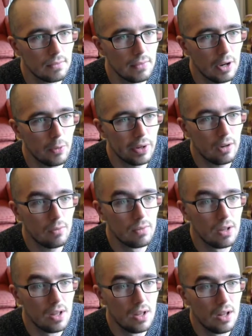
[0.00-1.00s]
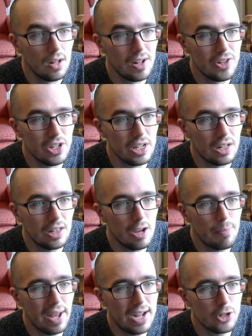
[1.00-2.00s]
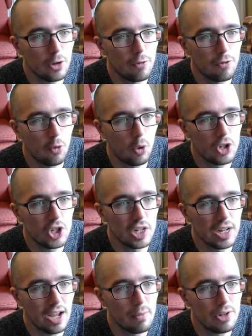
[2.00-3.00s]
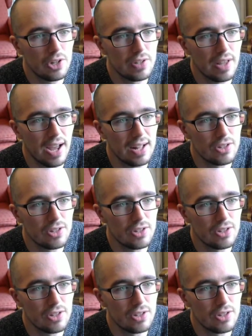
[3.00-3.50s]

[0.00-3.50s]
There we go. Let's see, Cleopatra Fortune. How much is that?